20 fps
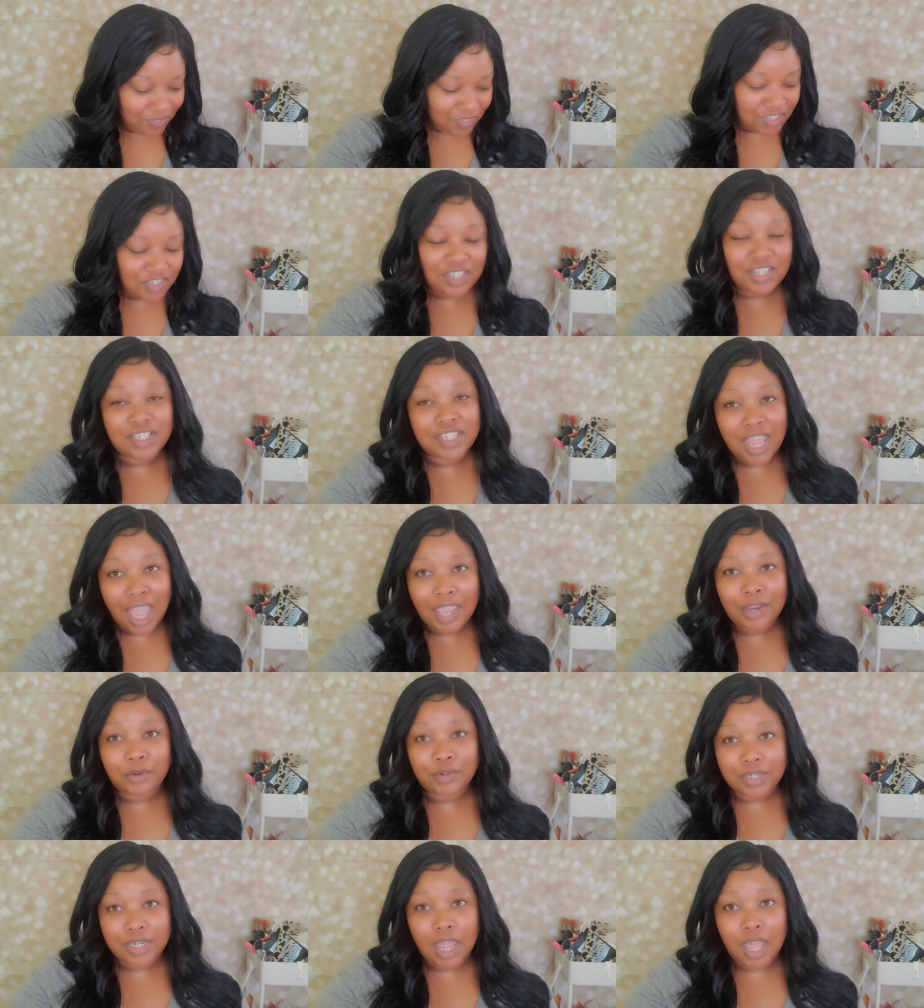this
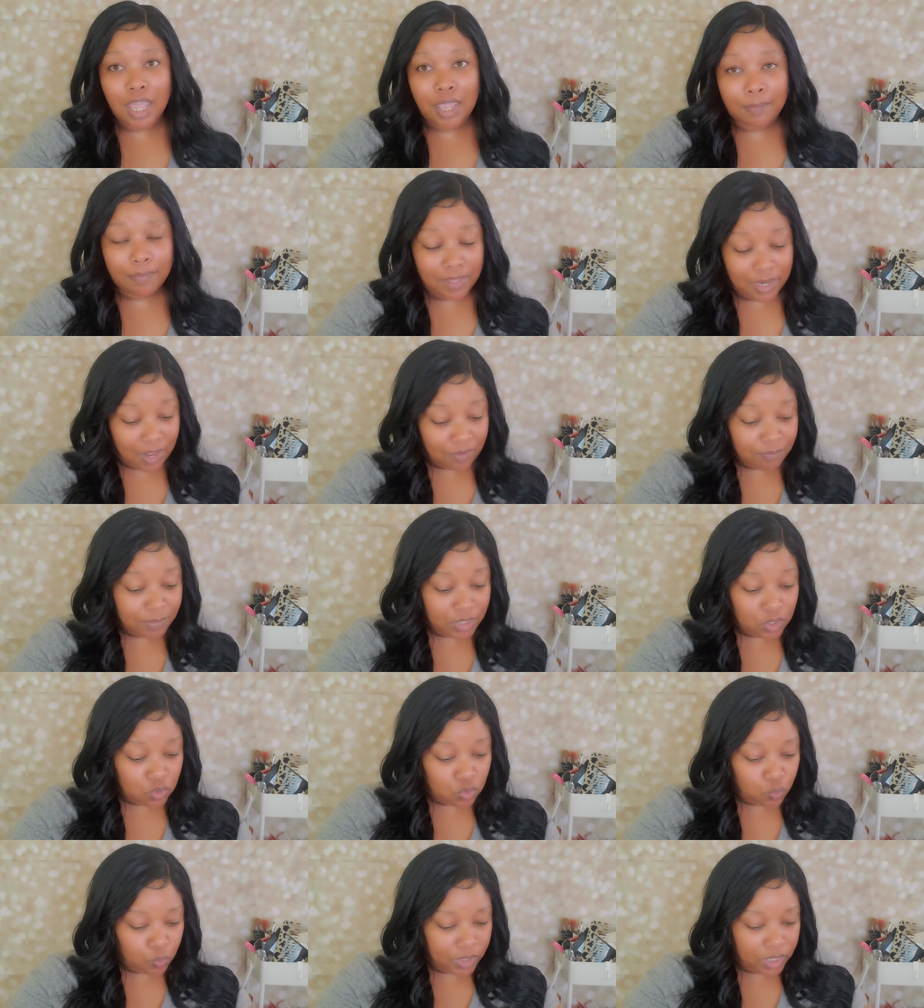entire time that I've
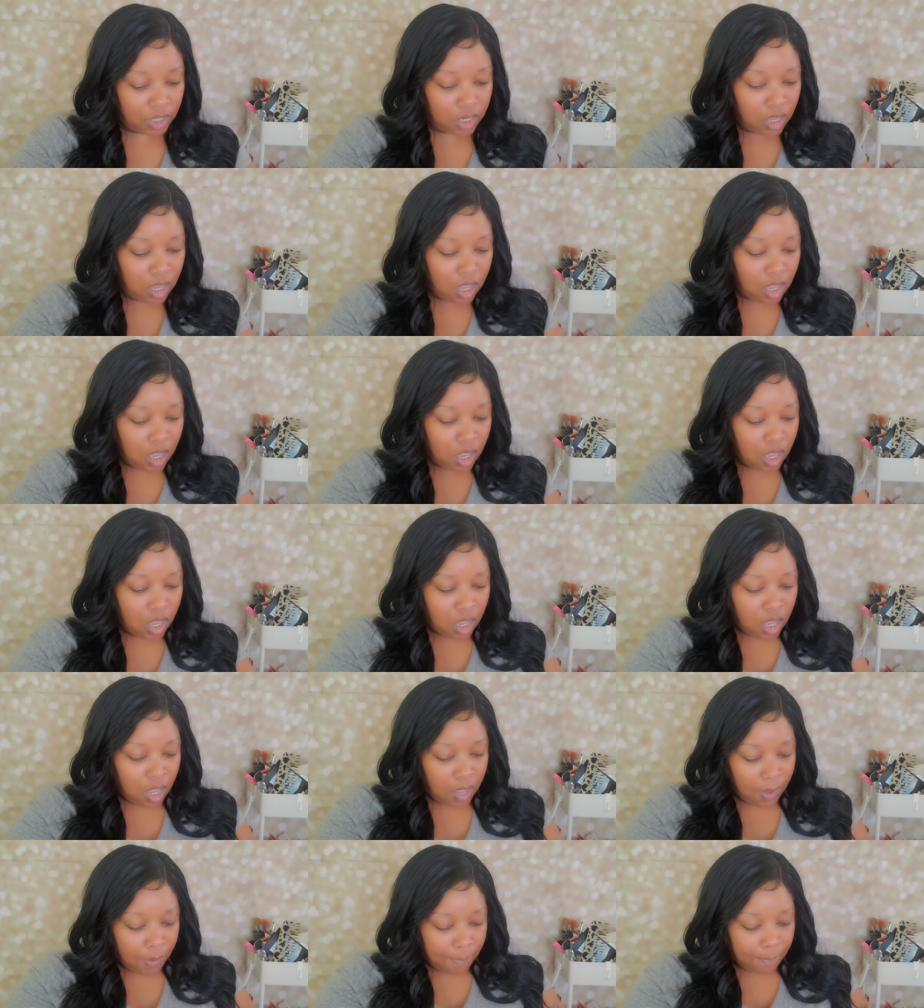been doing
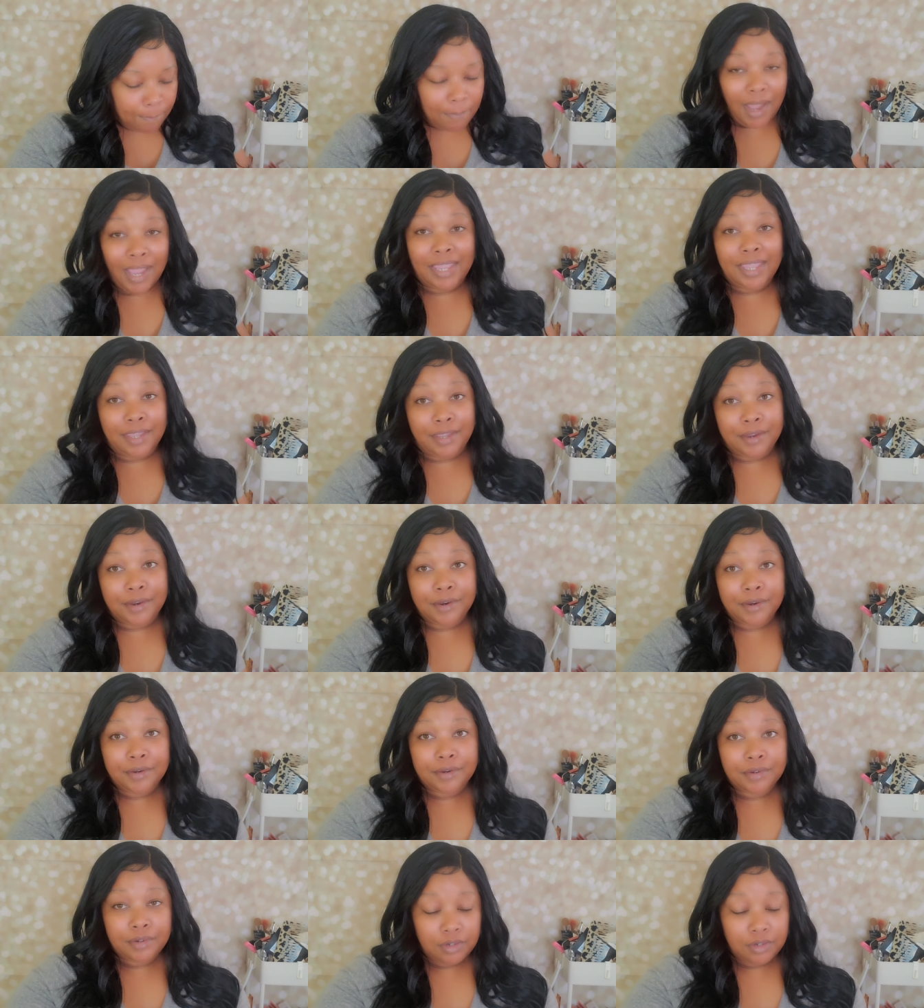my hair.